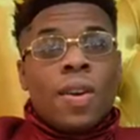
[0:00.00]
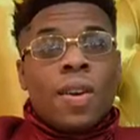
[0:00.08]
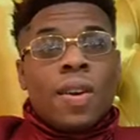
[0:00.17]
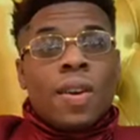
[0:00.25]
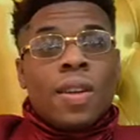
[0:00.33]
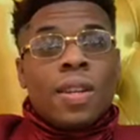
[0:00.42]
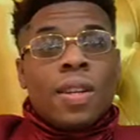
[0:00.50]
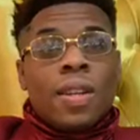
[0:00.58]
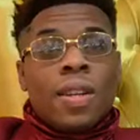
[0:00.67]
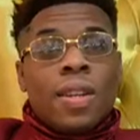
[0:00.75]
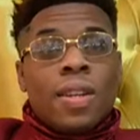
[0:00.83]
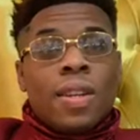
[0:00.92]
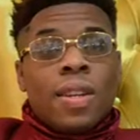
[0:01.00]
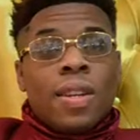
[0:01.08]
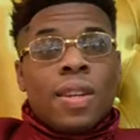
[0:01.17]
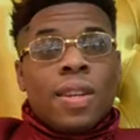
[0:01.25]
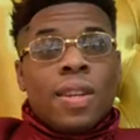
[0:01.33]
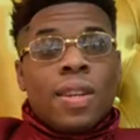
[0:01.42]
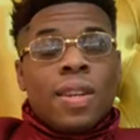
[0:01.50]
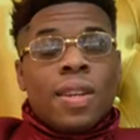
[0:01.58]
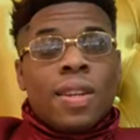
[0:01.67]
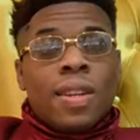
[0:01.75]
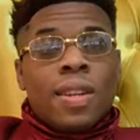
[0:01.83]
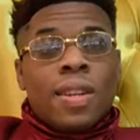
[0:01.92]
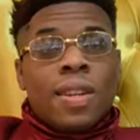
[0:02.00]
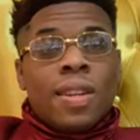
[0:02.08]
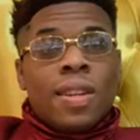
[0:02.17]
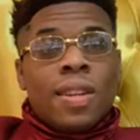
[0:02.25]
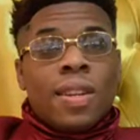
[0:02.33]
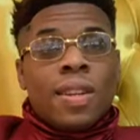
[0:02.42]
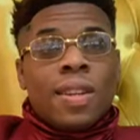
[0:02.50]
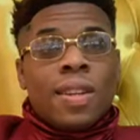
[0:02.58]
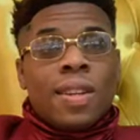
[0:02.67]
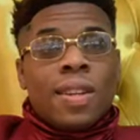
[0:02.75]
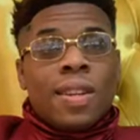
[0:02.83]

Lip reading: No one is speaking in this clip.